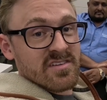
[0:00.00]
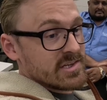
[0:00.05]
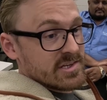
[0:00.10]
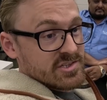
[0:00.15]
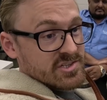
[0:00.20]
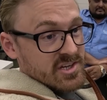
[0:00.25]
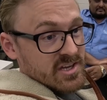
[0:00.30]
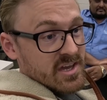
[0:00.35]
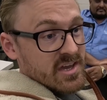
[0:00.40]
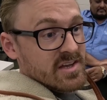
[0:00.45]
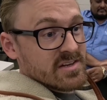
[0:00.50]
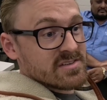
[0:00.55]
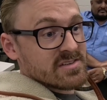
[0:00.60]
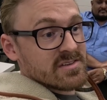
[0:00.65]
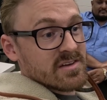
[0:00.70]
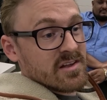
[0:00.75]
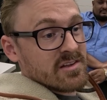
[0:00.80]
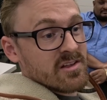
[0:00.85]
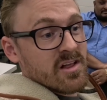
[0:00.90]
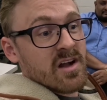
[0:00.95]
teaching it
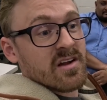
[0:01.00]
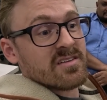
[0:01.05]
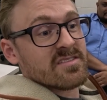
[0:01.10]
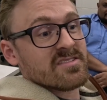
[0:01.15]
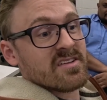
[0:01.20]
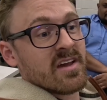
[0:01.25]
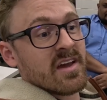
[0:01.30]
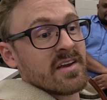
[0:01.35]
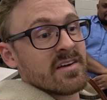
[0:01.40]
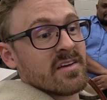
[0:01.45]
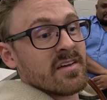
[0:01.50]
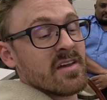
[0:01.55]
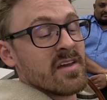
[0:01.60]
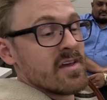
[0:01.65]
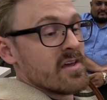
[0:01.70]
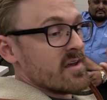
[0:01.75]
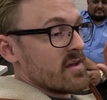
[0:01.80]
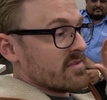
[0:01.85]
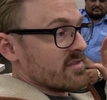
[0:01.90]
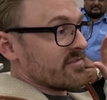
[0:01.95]
alongside
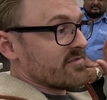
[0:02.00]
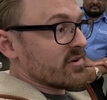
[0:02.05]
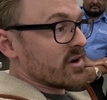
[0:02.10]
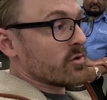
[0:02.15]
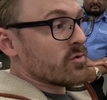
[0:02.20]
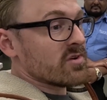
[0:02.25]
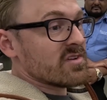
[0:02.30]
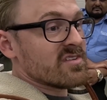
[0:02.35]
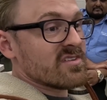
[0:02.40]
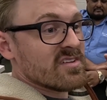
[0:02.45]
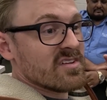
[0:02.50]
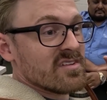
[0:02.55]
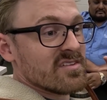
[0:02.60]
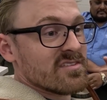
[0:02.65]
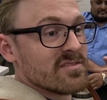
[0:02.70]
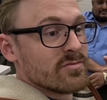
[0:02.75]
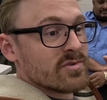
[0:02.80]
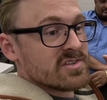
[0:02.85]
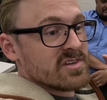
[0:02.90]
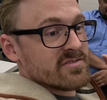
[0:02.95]
the
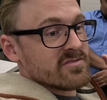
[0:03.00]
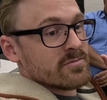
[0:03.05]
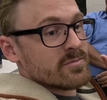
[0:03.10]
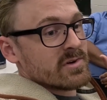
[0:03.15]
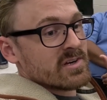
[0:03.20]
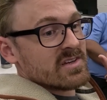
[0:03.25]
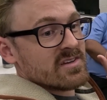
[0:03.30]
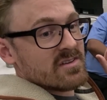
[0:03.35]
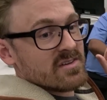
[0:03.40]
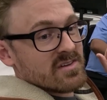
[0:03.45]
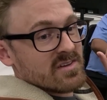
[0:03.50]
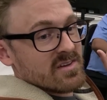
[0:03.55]
frequencies, which everybody